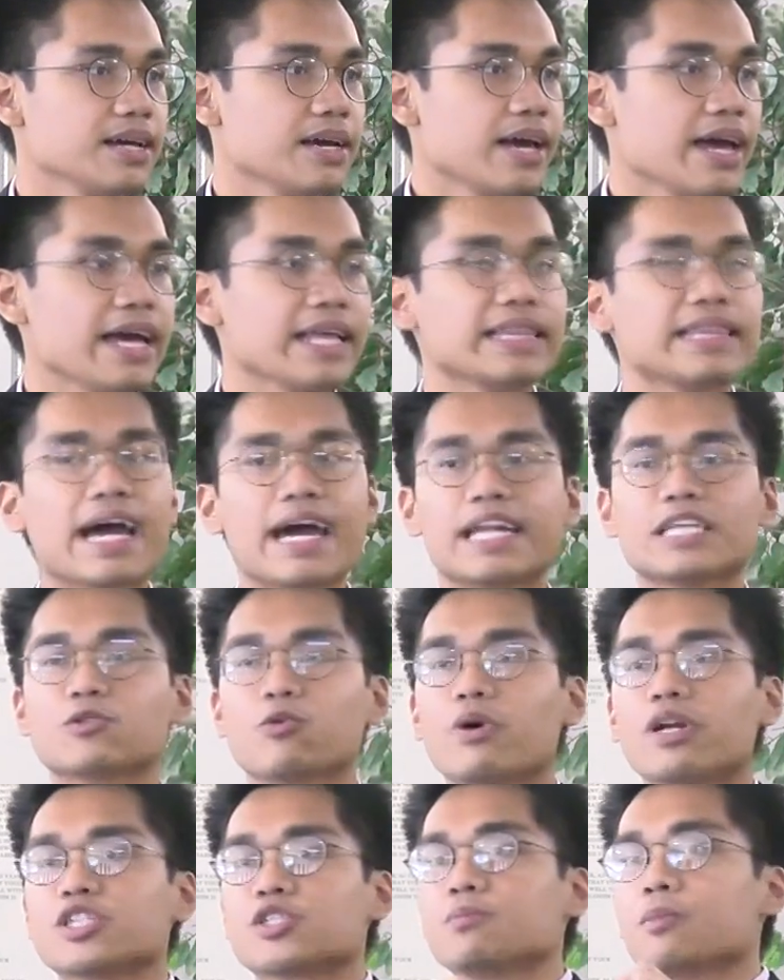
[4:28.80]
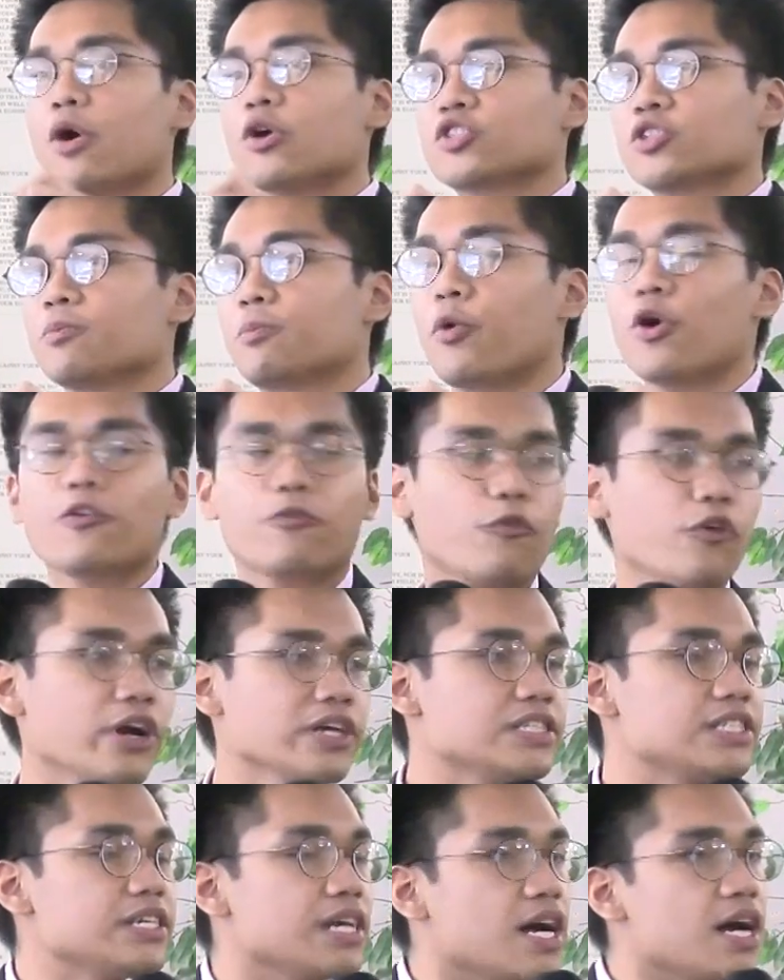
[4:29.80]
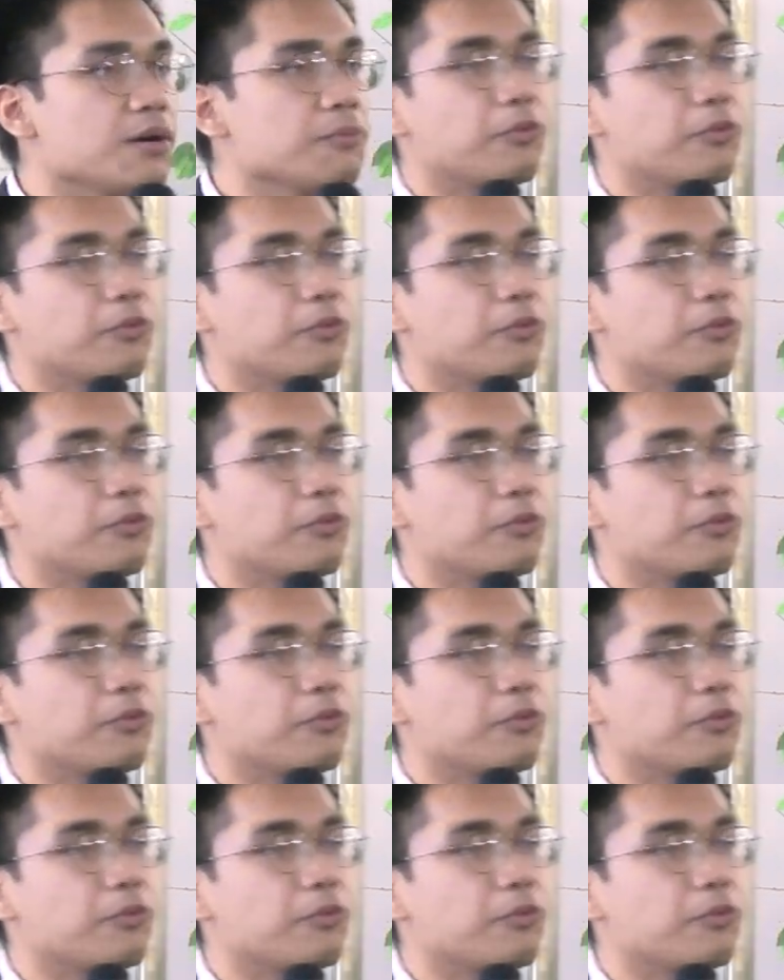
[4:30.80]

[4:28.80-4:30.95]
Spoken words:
And that is what is most important for us young